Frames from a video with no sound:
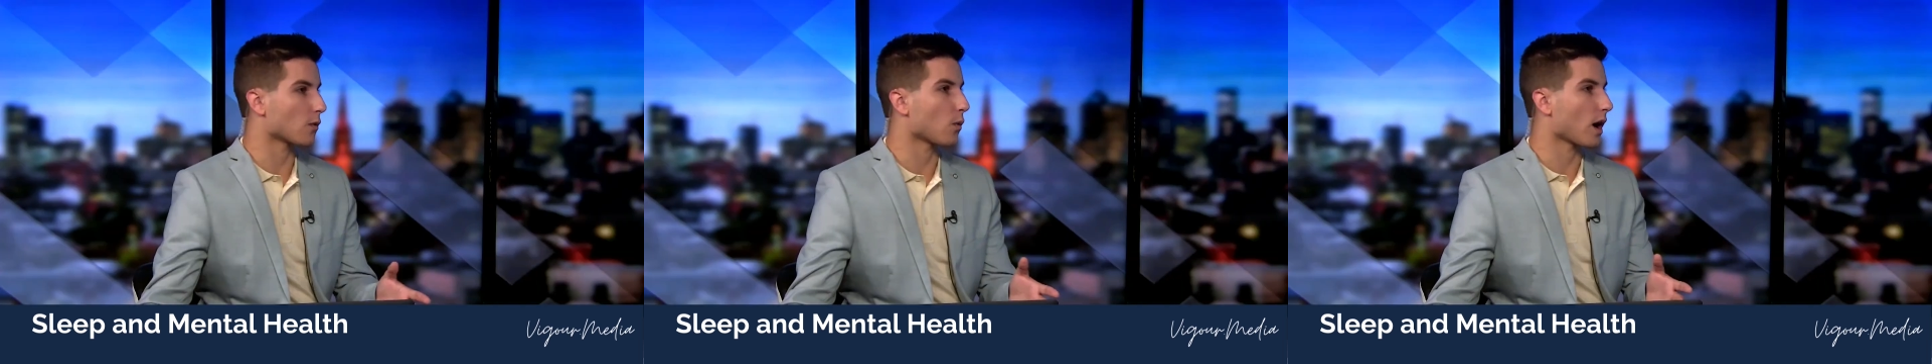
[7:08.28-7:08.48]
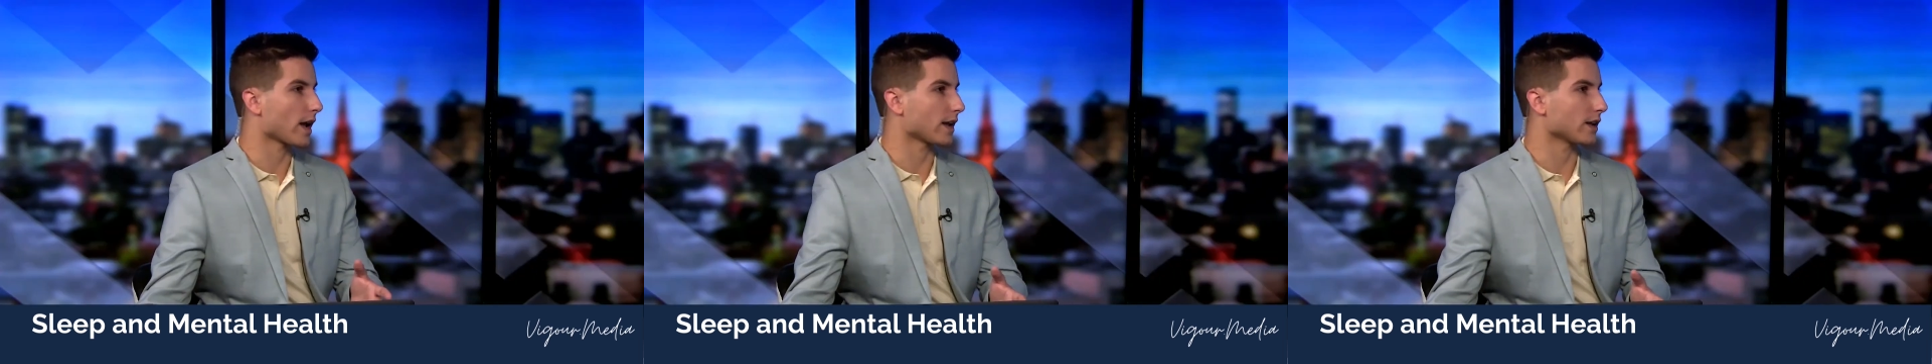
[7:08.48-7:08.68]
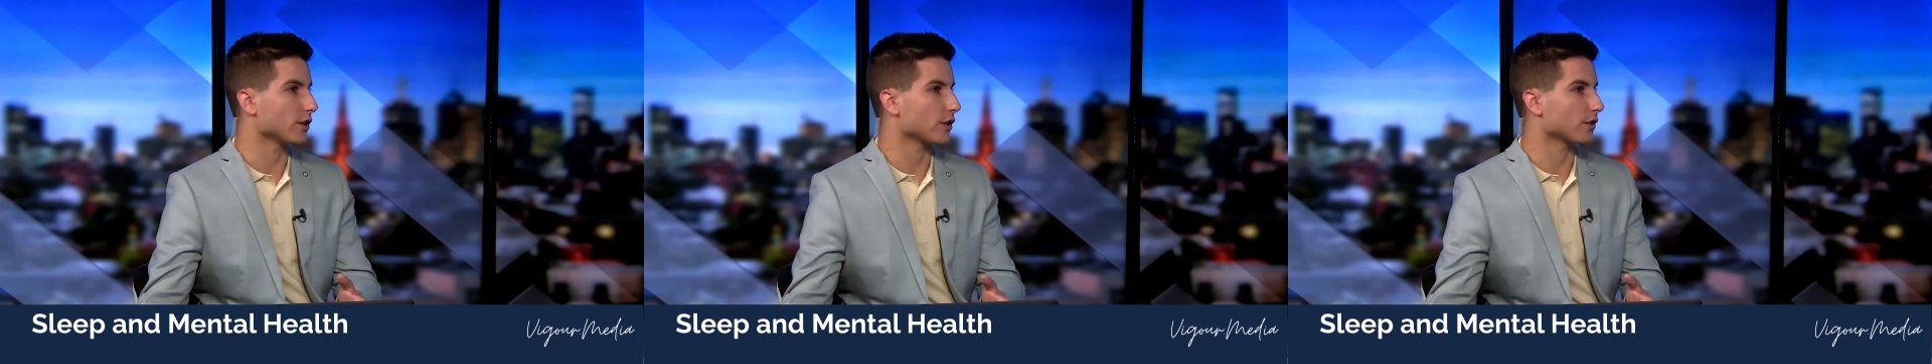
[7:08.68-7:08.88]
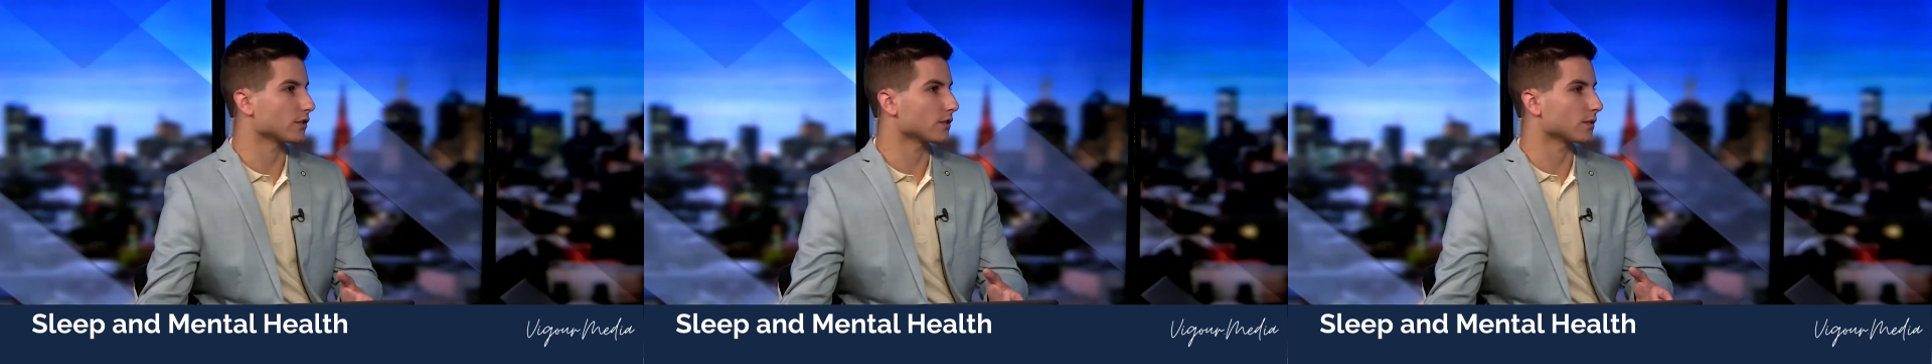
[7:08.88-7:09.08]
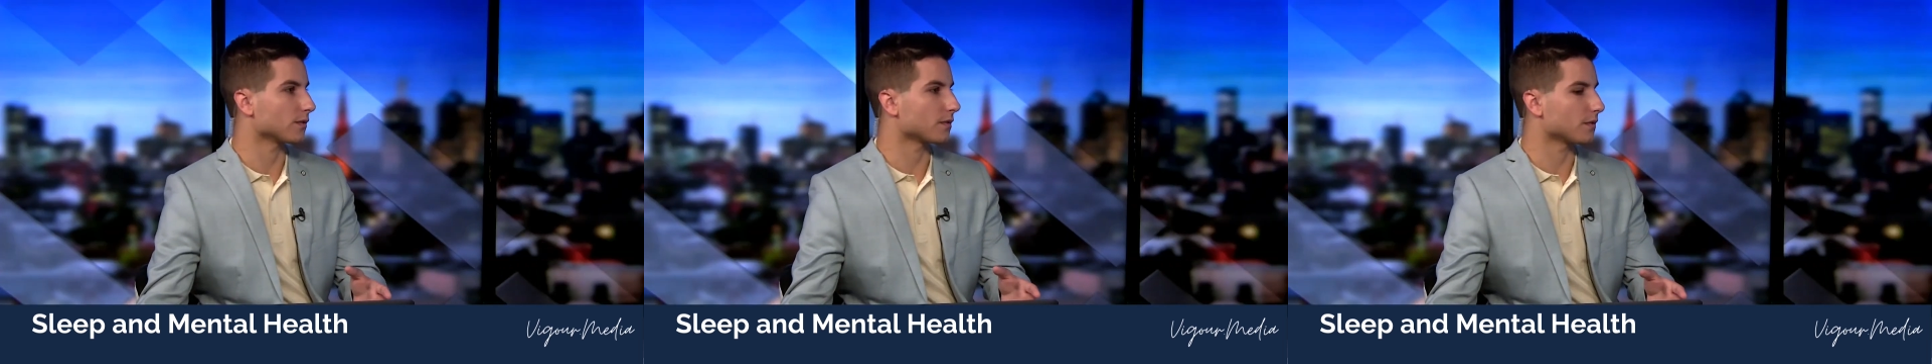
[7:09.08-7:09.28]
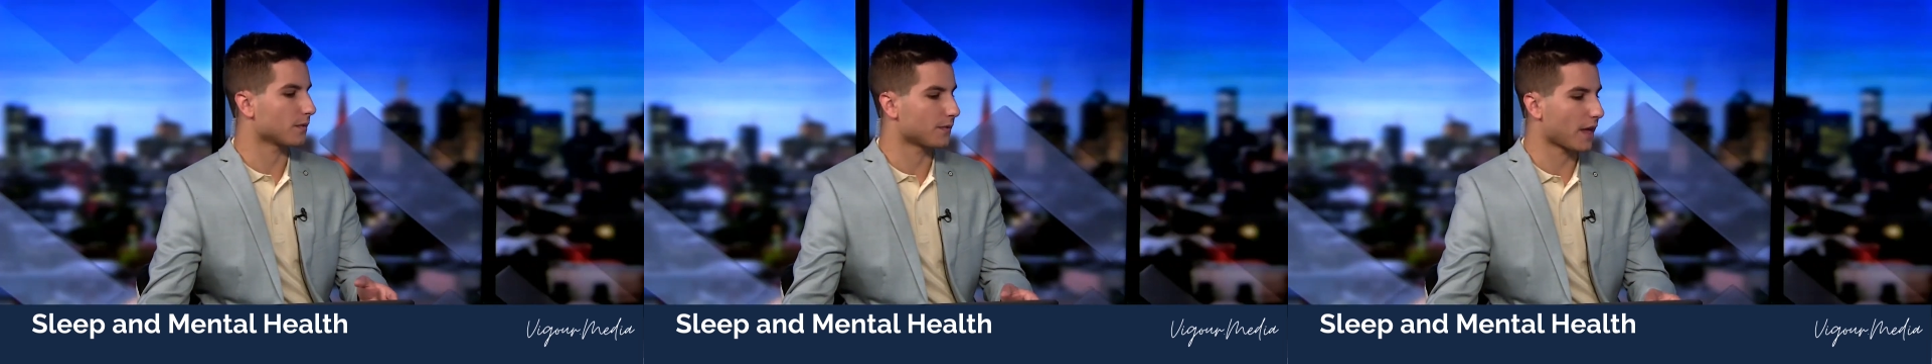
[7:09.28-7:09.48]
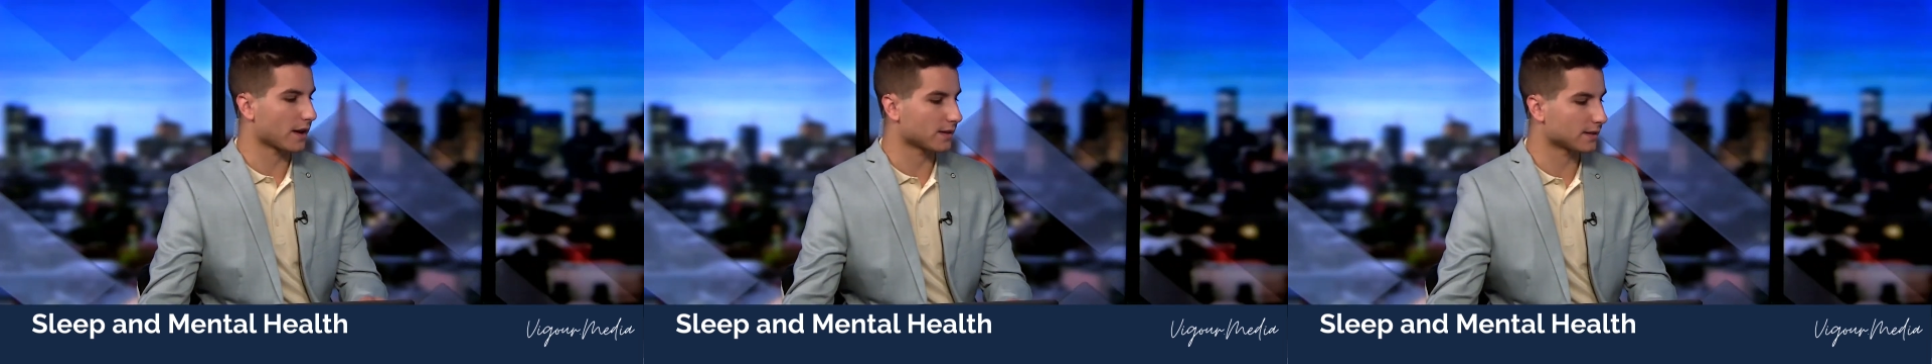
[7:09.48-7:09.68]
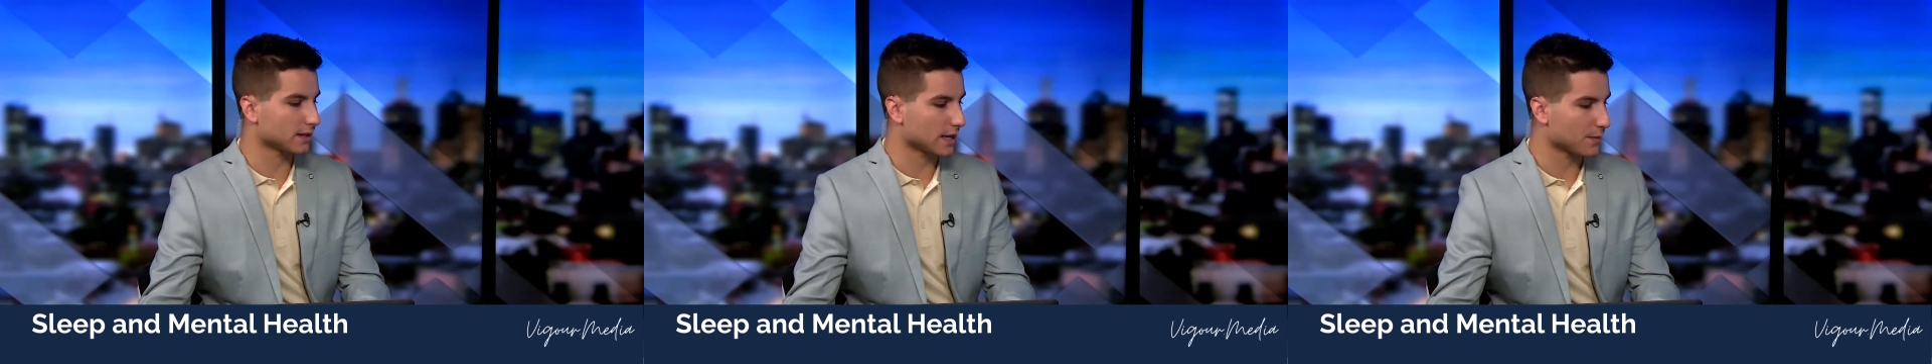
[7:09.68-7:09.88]
way. You know,
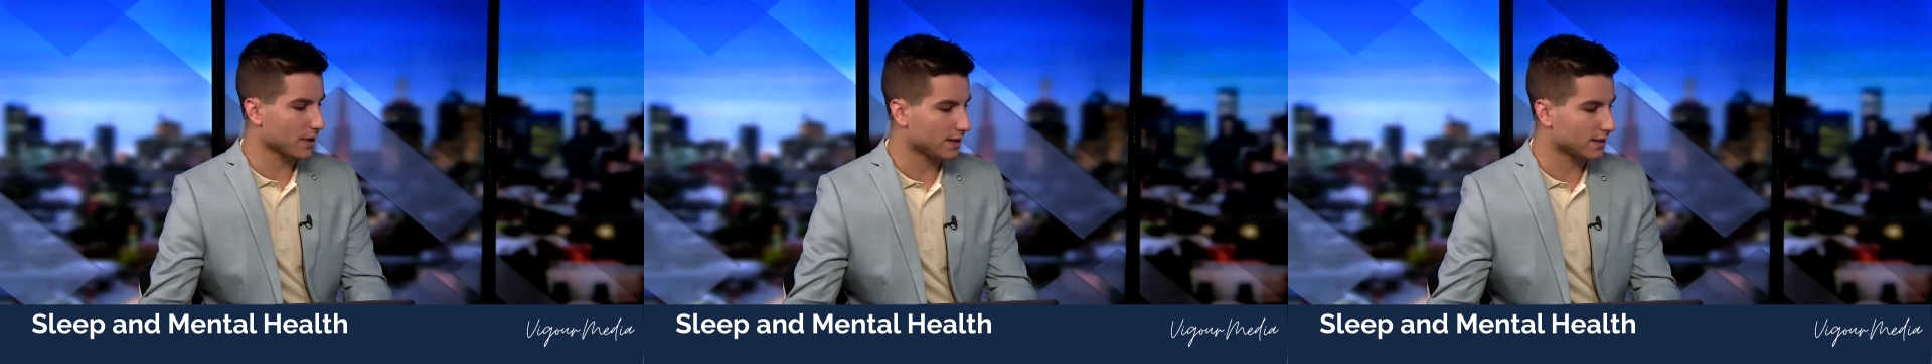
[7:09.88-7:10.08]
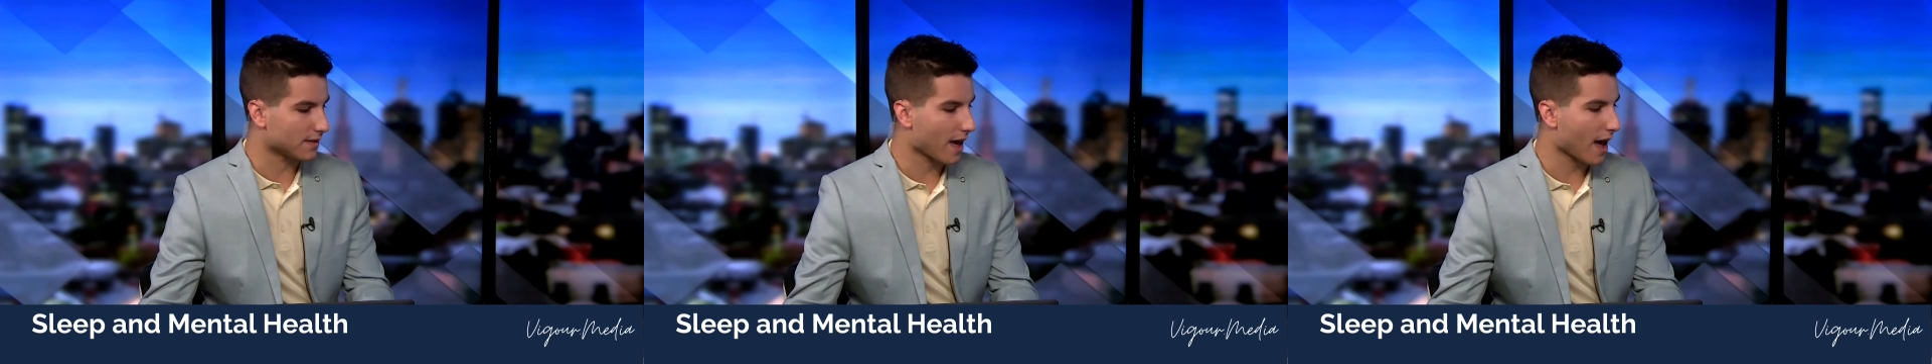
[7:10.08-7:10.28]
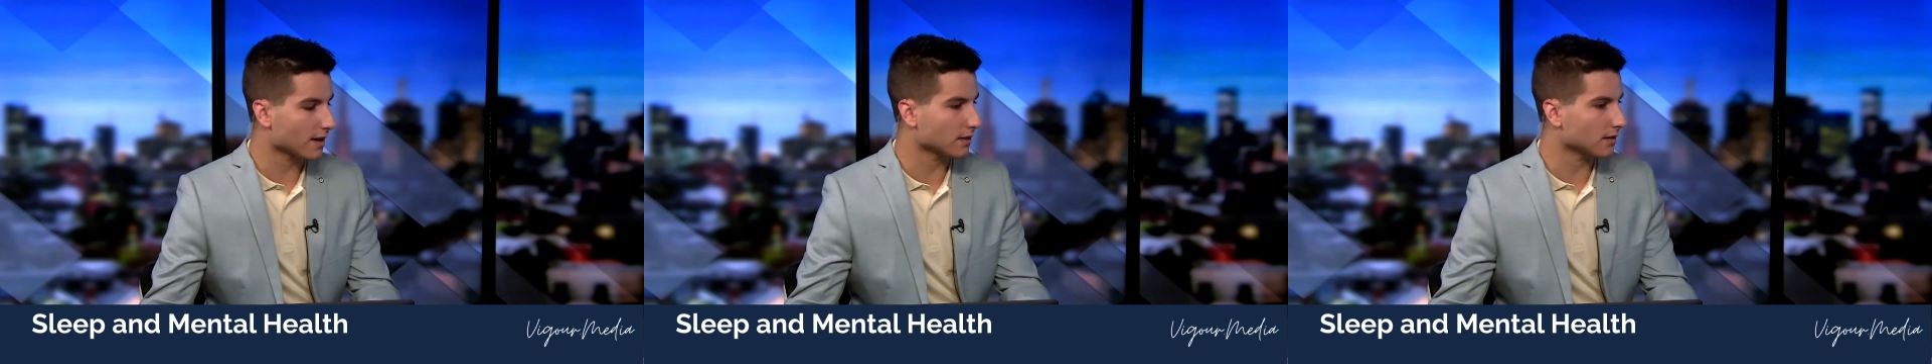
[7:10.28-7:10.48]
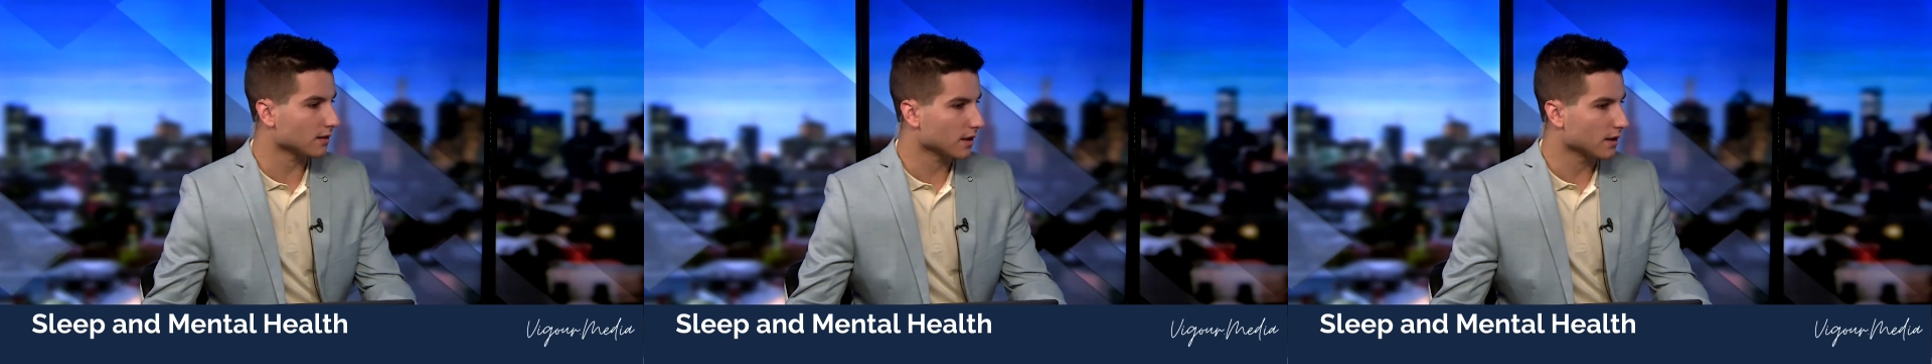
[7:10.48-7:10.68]
that sleep is that,